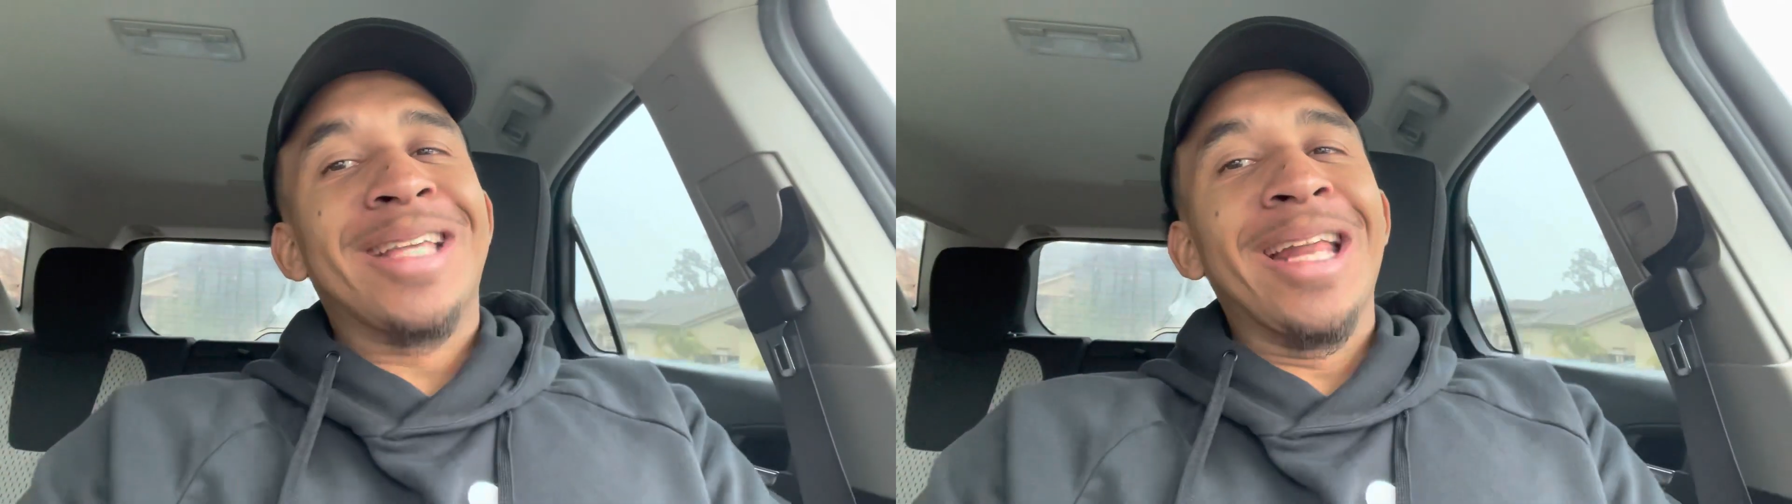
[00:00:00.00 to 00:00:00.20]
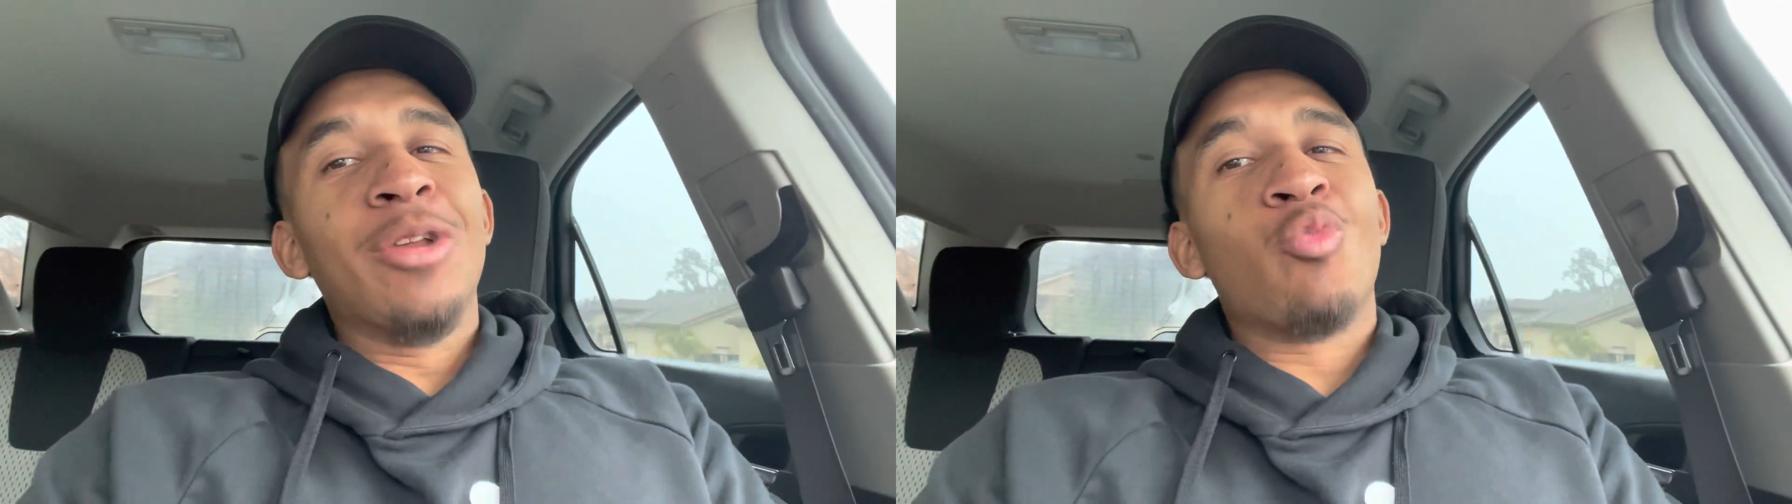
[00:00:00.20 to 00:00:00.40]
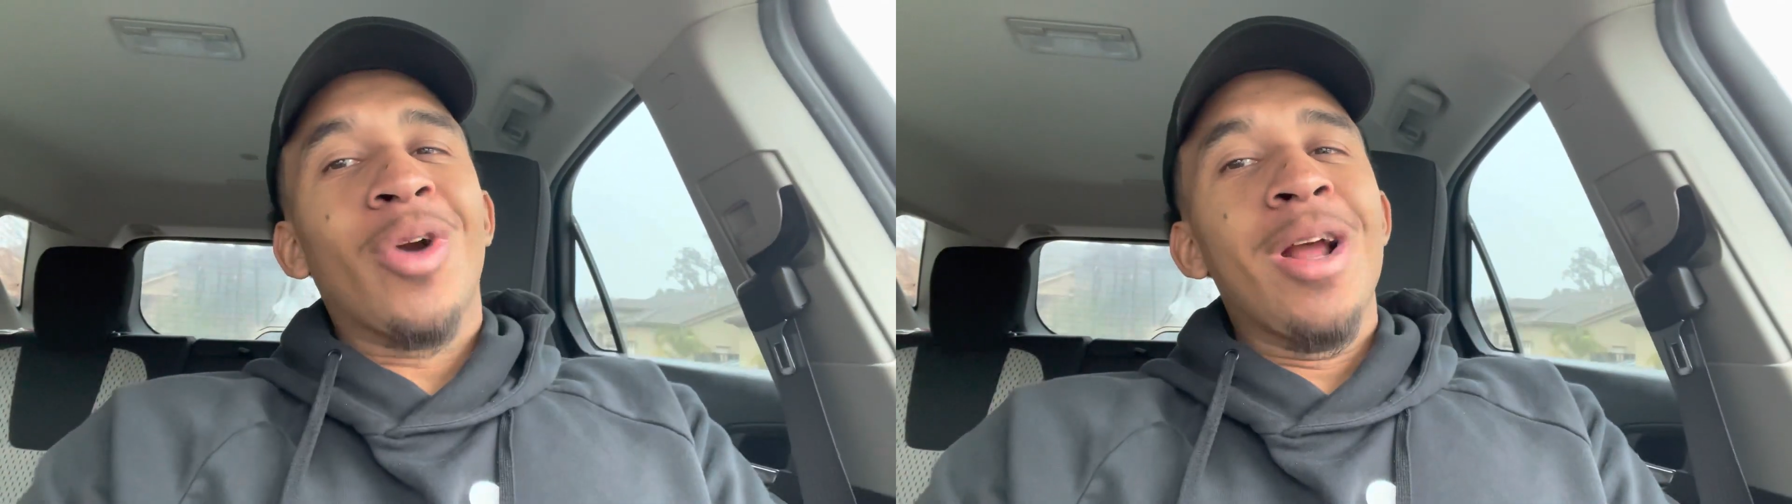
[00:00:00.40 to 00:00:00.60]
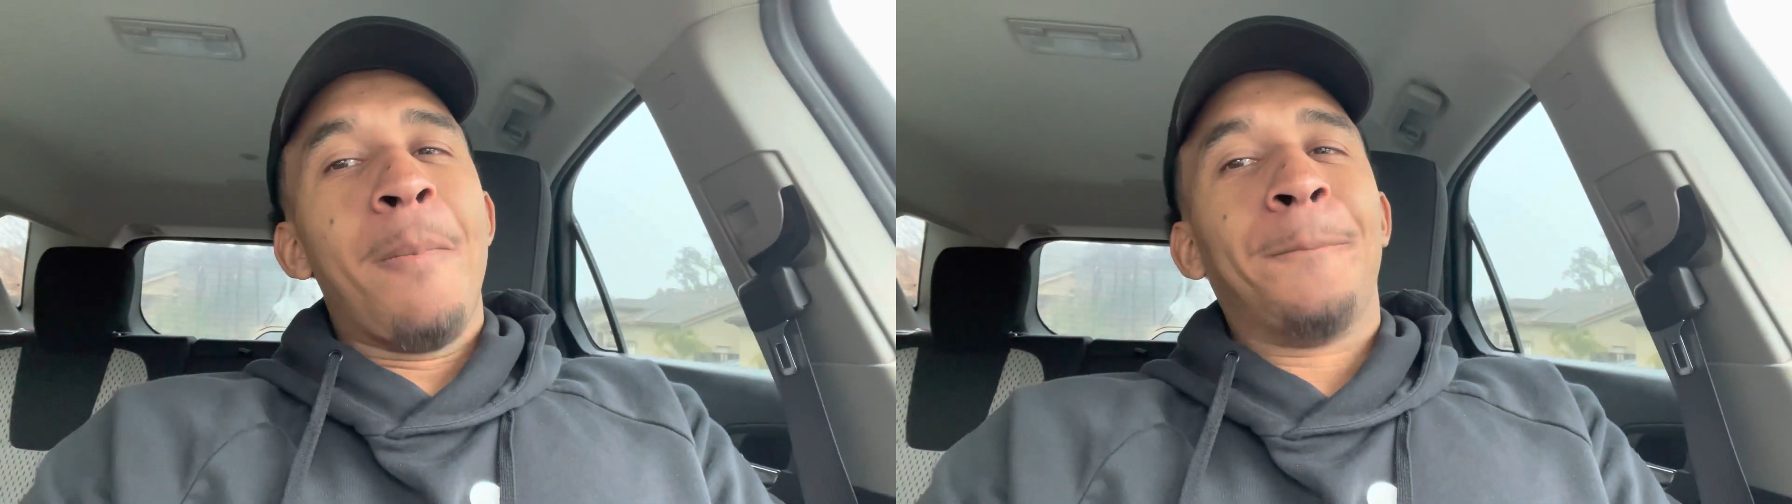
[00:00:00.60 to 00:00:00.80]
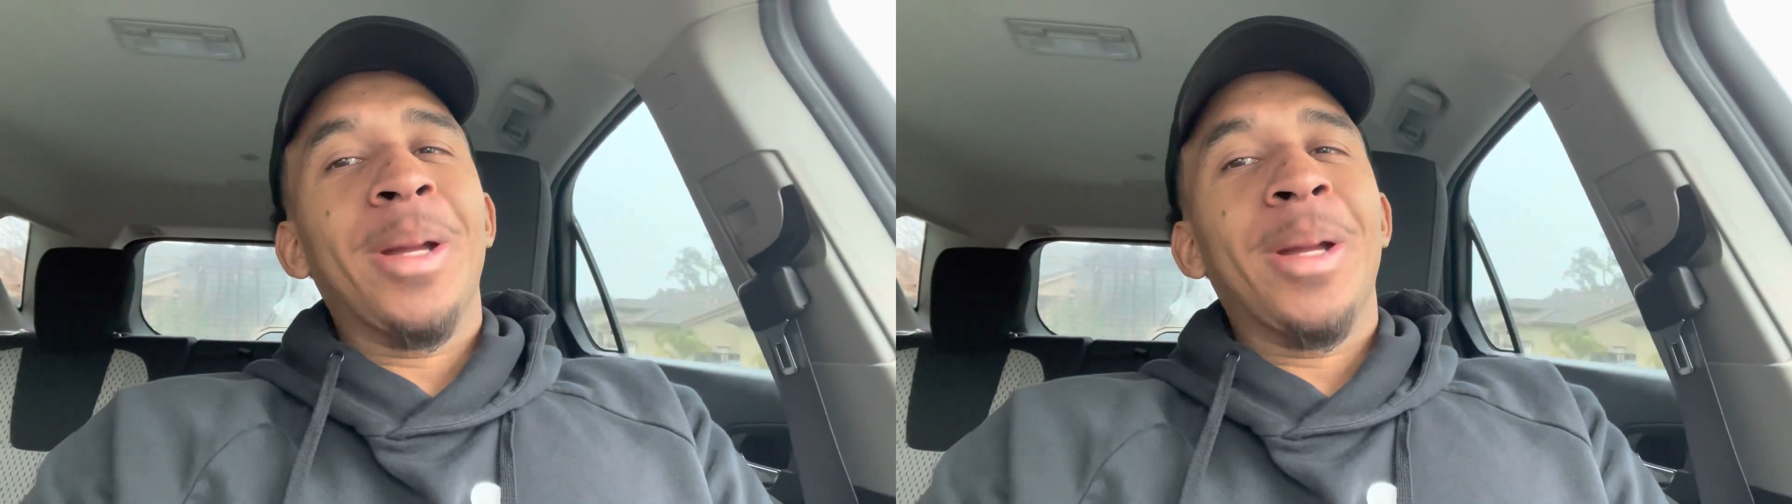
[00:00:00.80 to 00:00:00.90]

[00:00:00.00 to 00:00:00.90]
getting real,